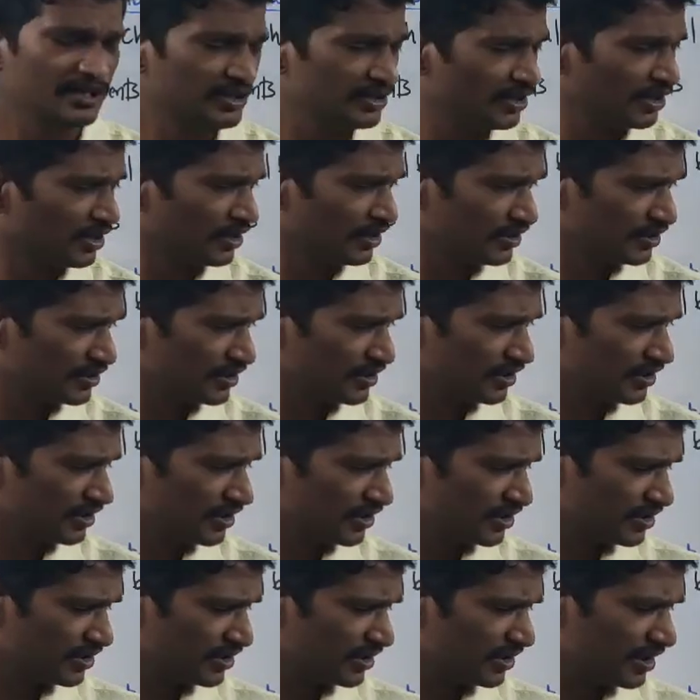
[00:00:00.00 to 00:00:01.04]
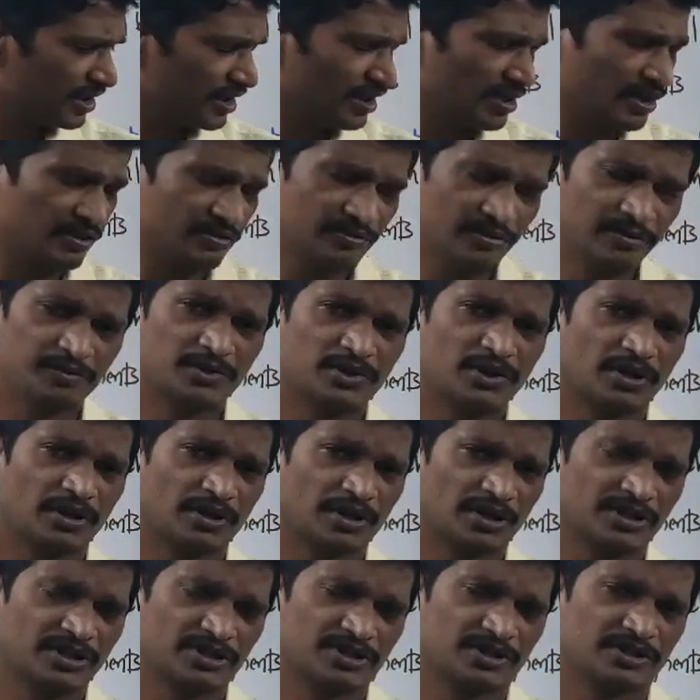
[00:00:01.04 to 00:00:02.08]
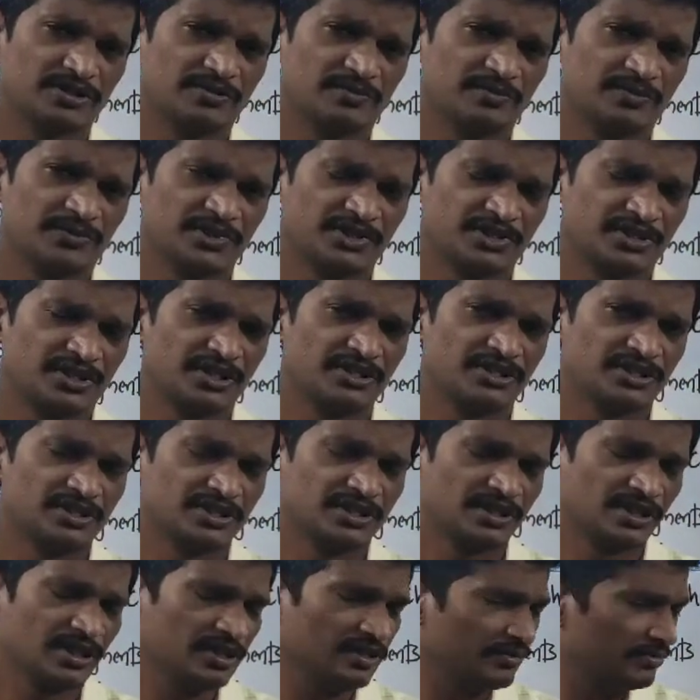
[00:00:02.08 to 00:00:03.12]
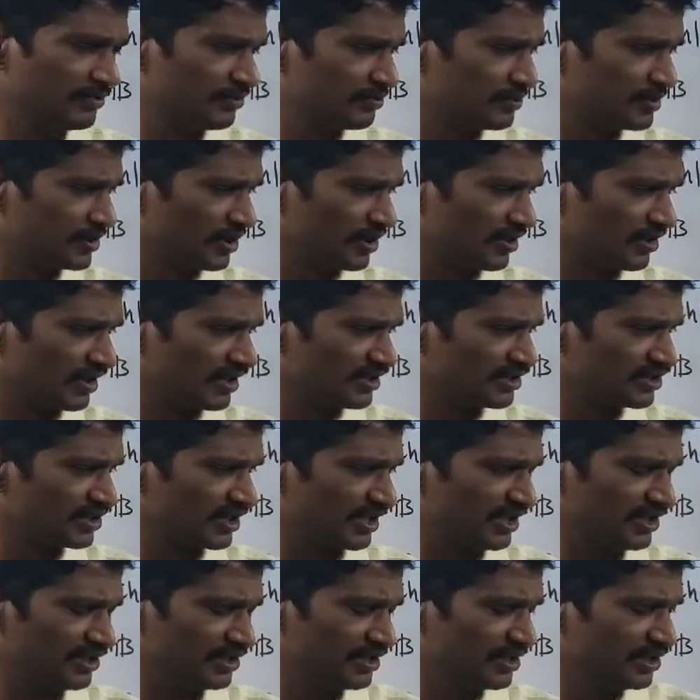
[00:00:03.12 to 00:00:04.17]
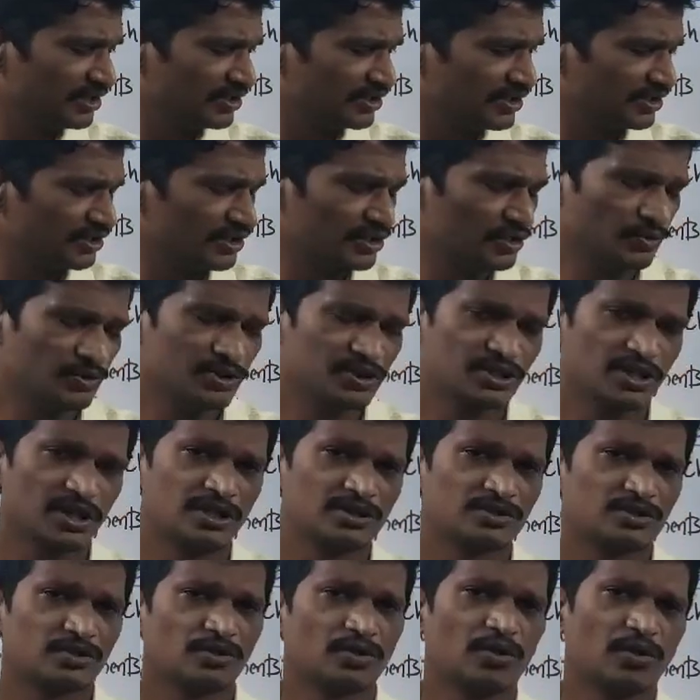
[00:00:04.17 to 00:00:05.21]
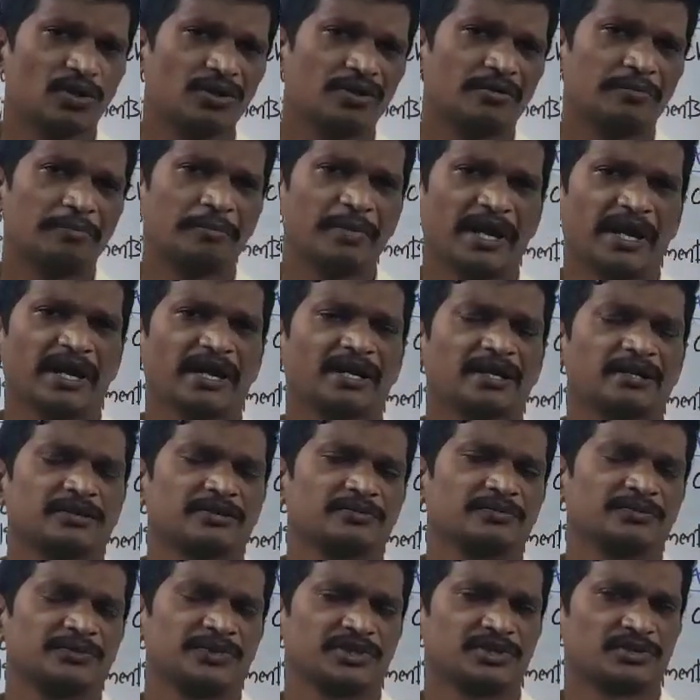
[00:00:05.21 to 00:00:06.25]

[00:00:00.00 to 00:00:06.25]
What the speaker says: right? See, this is the Webster range. This range is the Webster range, right? See, this one is also called pair.